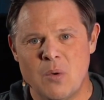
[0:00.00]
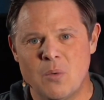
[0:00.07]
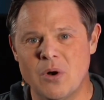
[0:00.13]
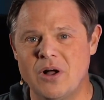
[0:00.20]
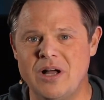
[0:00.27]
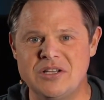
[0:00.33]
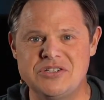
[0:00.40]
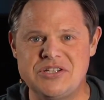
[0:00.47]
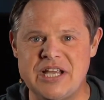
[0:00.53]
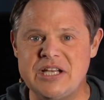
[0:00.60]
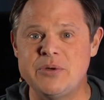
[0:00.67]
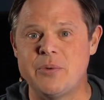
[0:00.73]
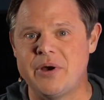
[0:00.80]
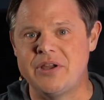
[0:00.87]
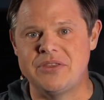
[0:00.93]
Well, on
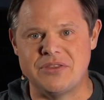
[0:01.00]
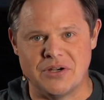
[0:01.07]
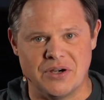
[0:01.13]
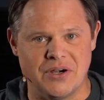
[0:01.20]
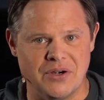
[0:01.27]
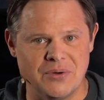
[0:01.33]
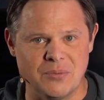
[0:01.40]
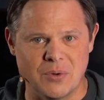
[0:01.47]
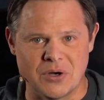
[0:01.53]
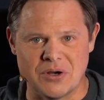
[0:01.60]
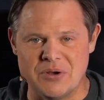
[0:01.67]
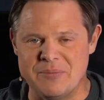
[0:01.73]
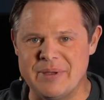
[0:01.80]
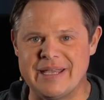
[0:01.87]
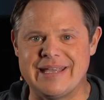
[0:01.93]
January 3rd, we're
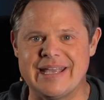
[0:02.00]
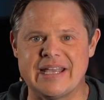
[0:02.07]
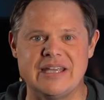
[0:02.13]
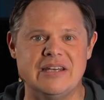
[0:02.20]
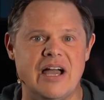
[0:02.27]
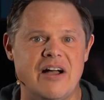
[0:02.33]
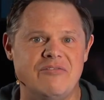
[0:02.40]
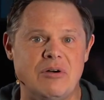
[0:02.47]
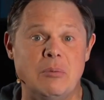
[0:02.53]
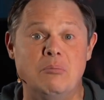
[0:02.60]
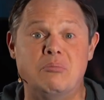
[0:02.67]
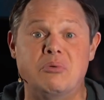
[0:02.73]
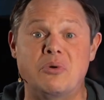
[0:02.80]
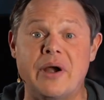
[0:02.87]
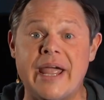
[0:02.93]
going to be kicking off a
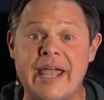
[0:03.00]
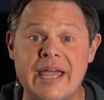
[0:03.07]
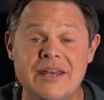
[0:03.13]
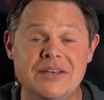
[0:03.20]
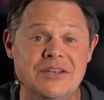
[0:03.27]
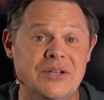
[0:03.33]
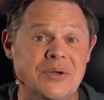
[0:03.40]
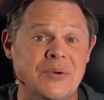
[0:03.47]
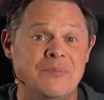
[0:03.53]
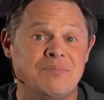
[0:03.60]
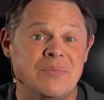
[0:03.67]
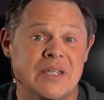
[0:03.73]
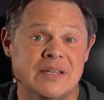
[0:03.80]
brand new